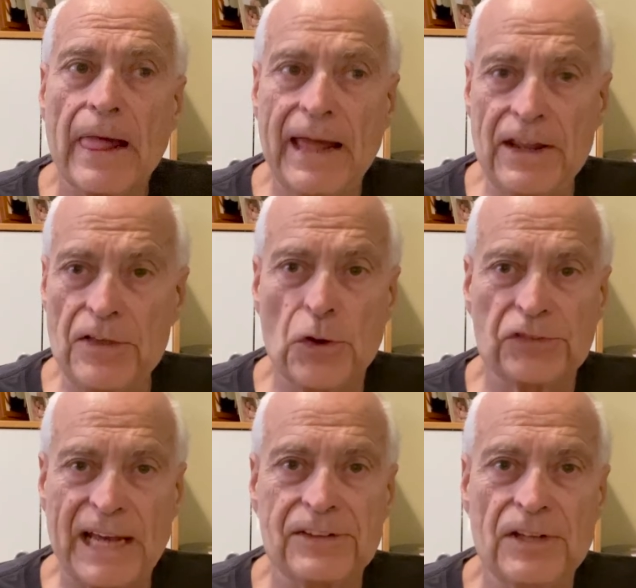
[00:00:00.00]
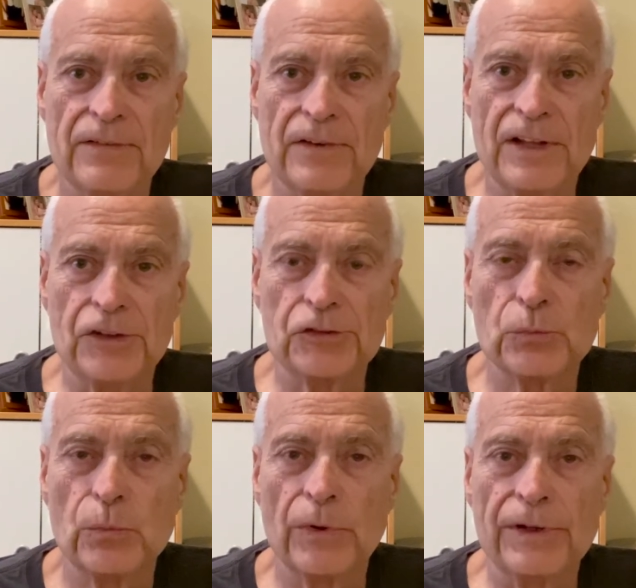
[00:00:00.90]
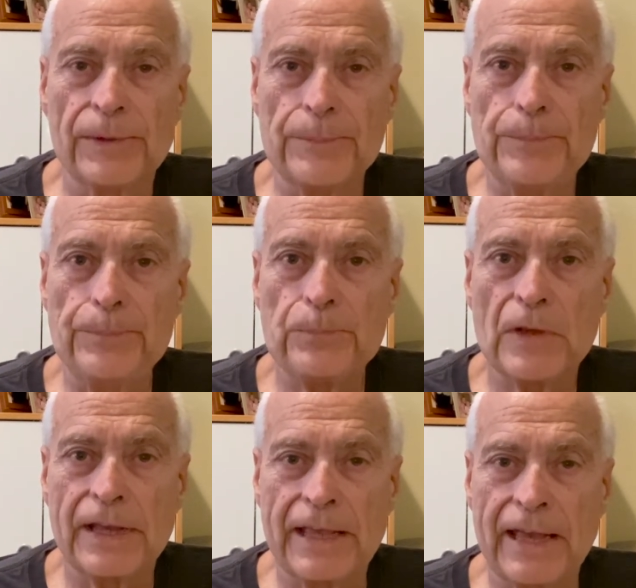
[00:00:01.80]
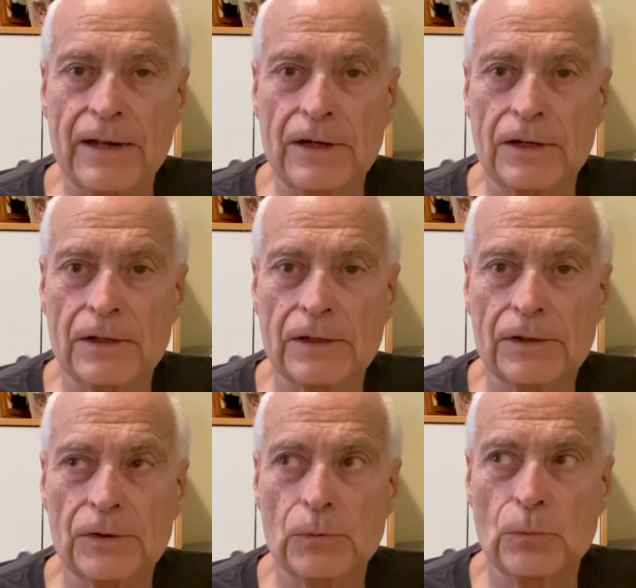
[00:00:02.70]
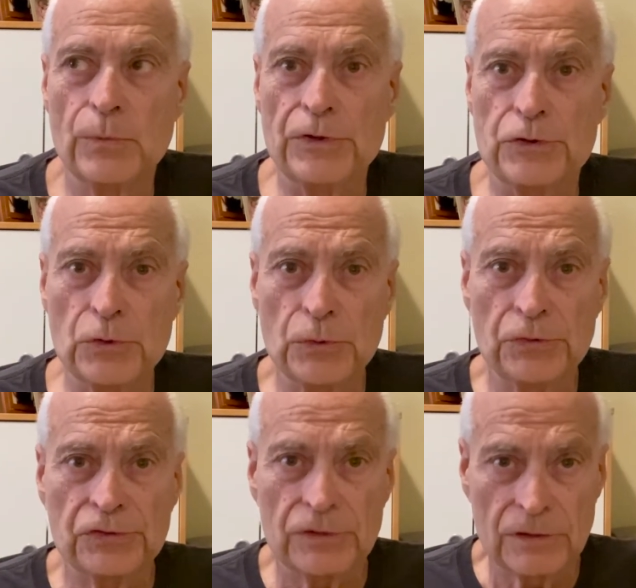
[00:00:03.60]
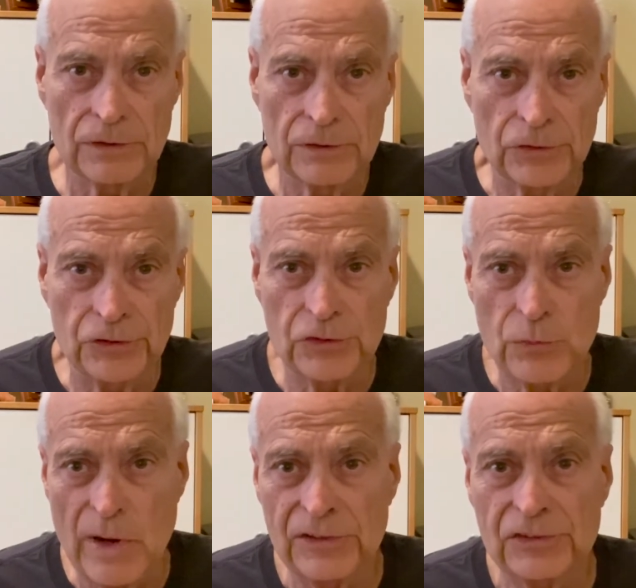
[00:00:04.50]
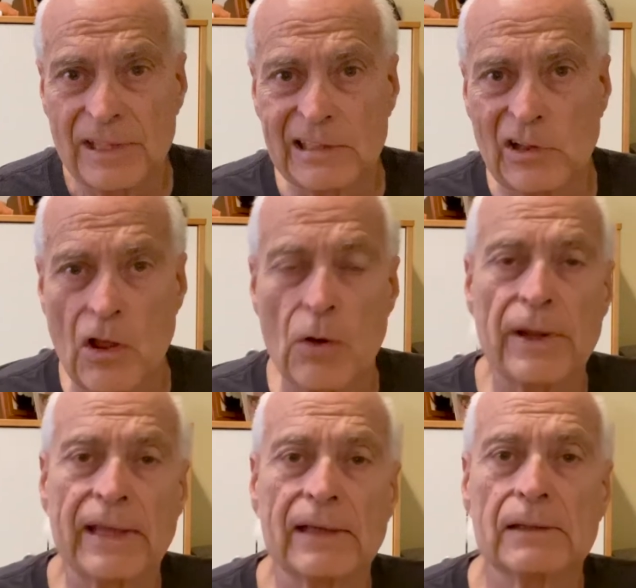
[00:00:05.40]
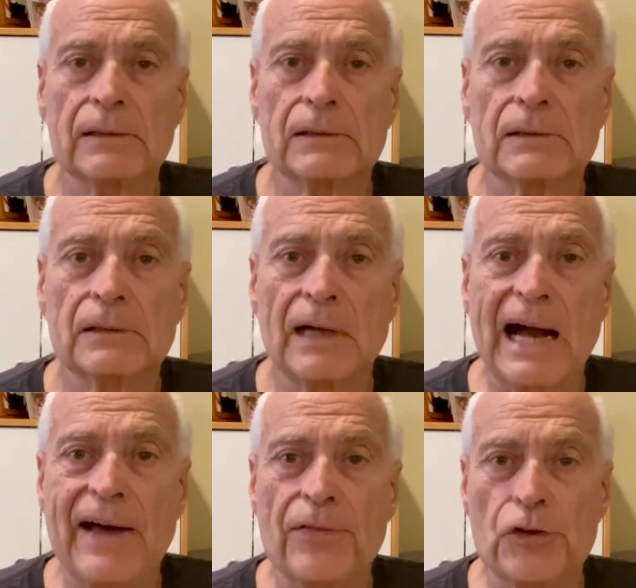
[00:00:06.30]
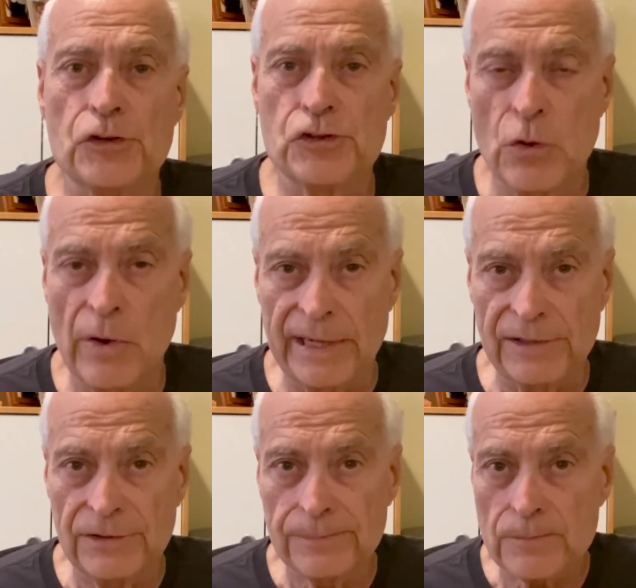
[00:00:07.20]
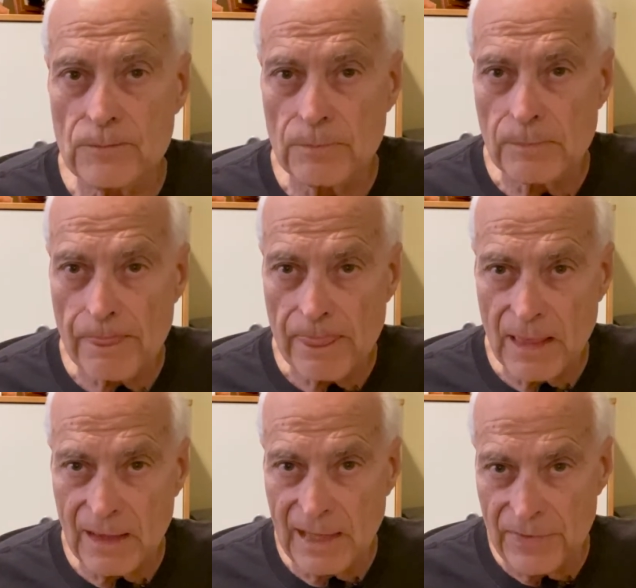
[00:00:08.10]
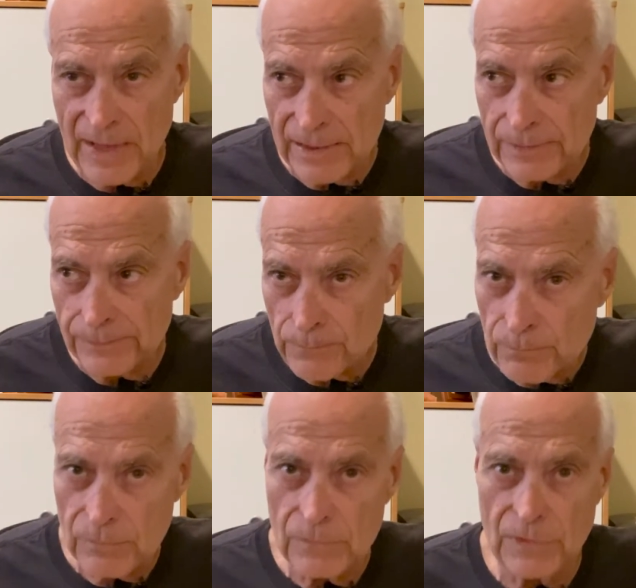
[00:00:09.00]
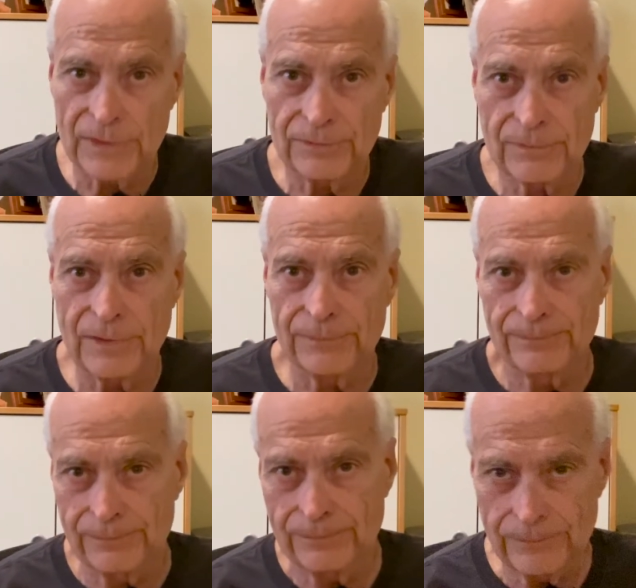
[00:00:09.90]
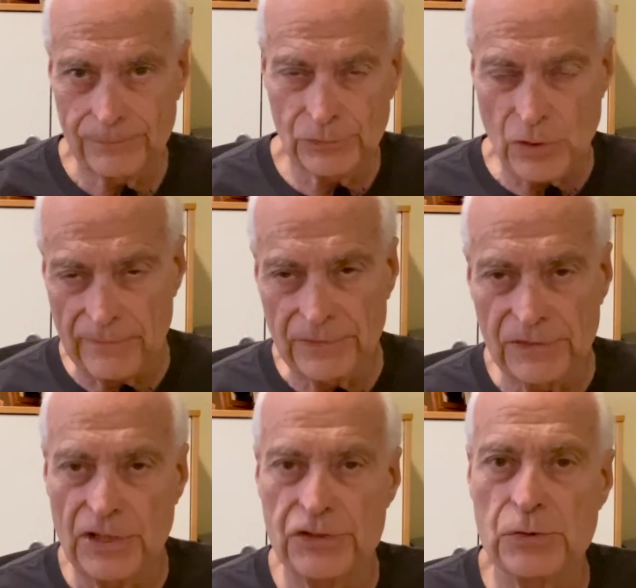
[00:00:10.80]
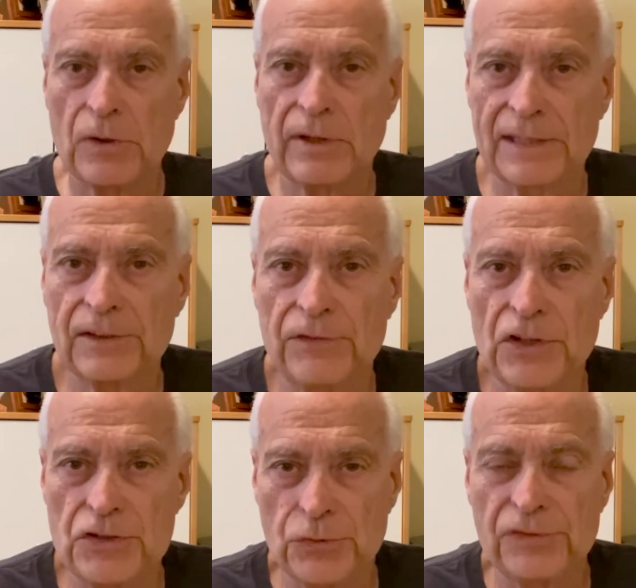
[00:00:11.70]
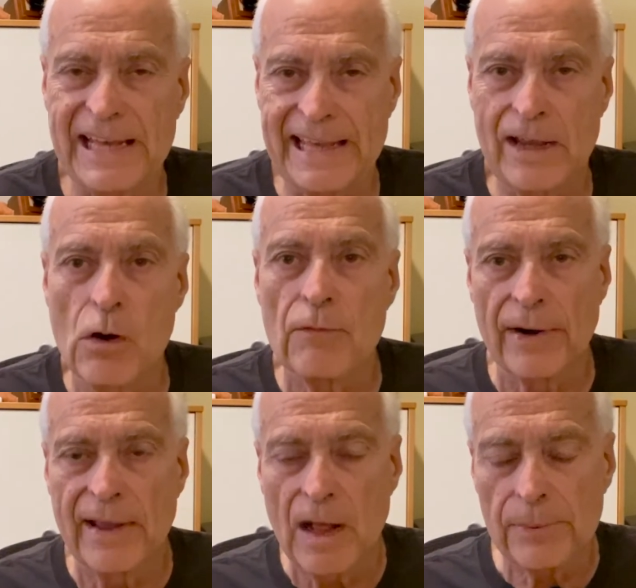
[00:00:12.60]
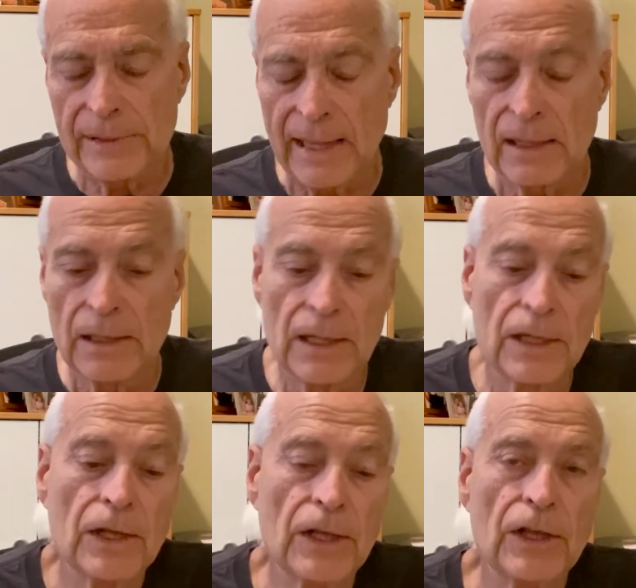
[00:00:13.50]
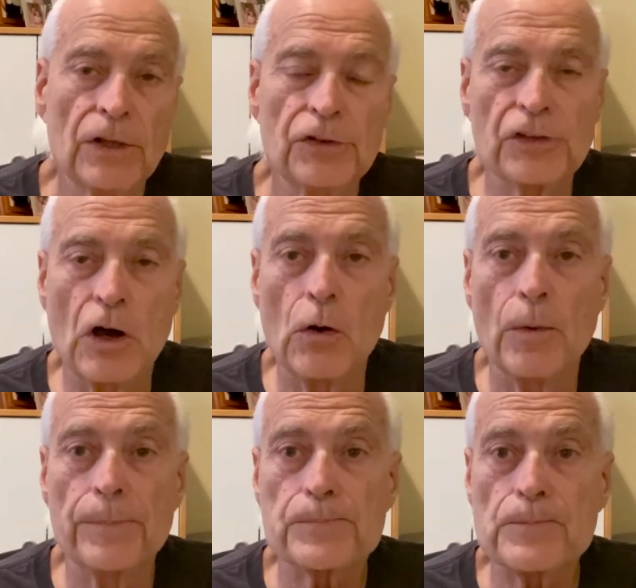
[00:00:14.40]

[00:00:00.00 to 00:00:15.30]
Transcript: any of those activities would again reduce stress and loading on the joint, and then like the soft tissue, connective tissues taking over and helping that. So